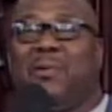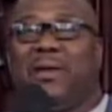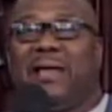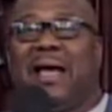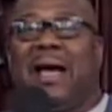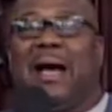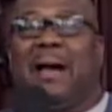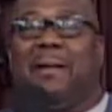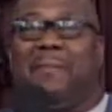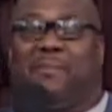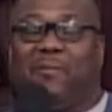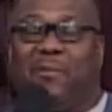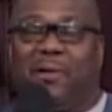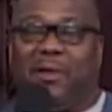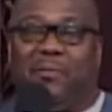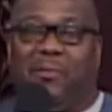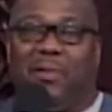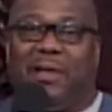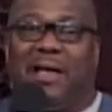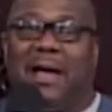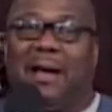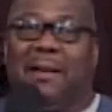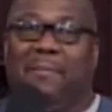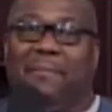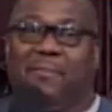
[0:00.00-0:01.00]
we operate.
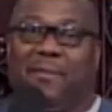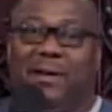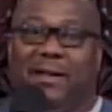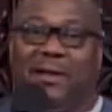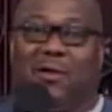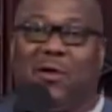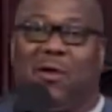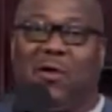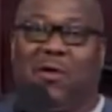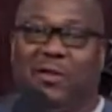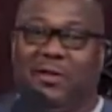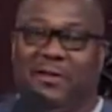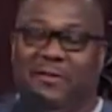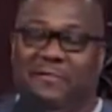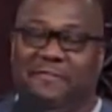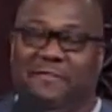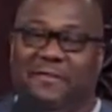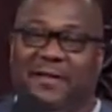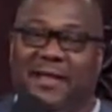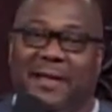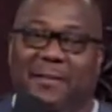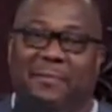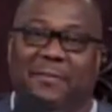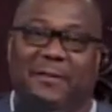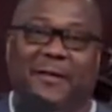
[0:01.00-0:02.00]
We operate all in the
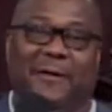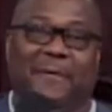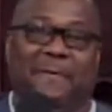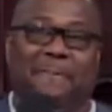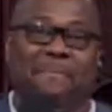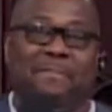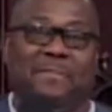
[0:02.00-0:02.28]
family.